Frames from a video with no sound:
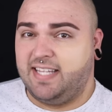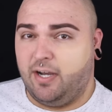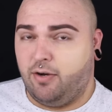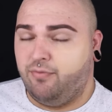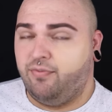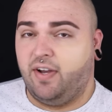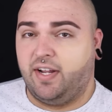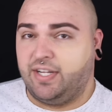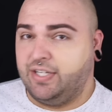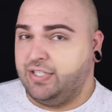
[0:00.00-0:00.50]
see how
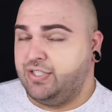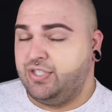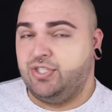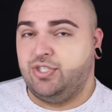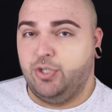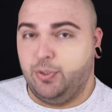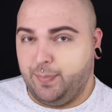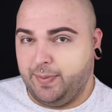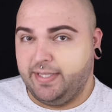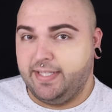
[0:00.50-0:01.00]
fucking
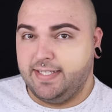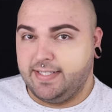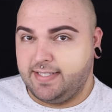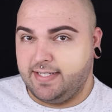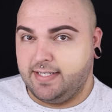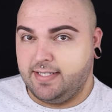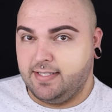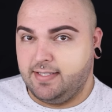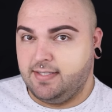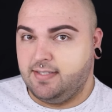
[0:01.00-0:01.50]
stupid this
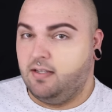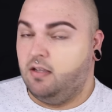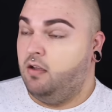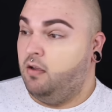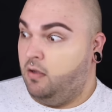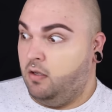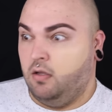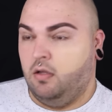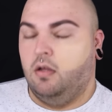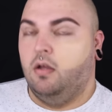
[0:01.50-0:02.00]
is.
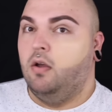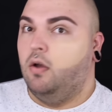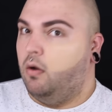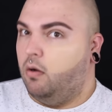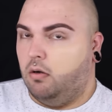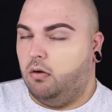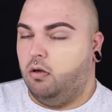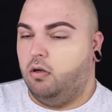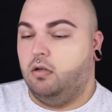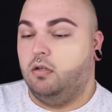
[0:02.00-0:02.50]

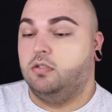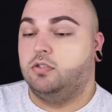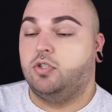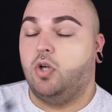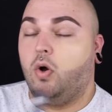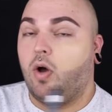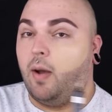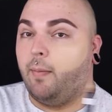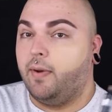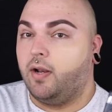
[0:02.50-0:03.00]
Ugh.
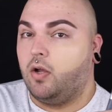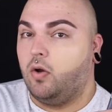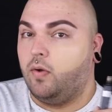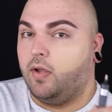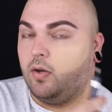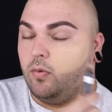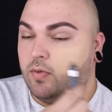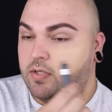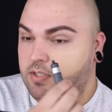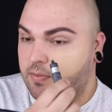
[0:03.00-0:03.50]
So I'm gonna go
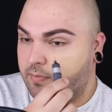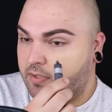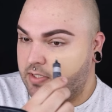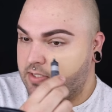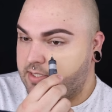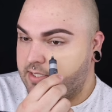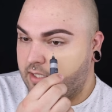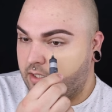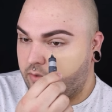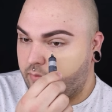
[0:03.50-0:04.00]
in with some
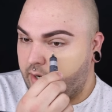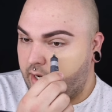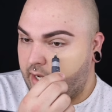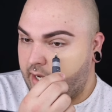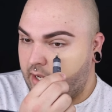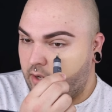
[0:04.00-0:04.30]
concealer right